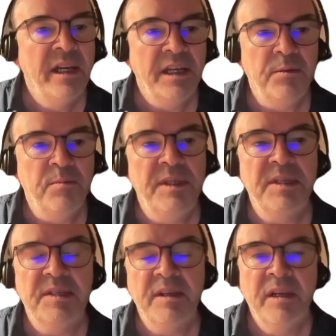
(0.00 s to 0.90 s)
It
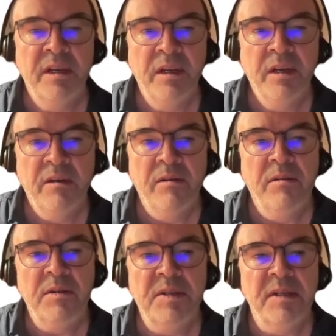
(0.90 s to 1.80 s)
means
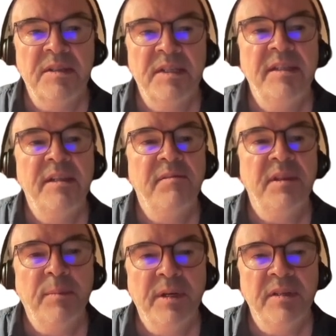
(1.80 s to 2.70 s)
sensitive
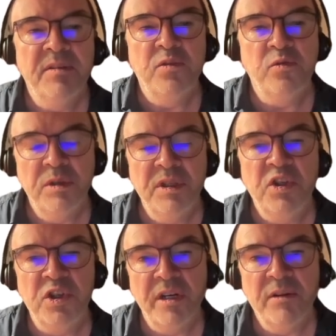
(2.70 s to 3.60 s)
dependence to
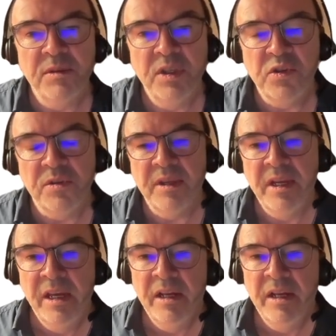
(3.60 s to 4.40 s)
initial condition.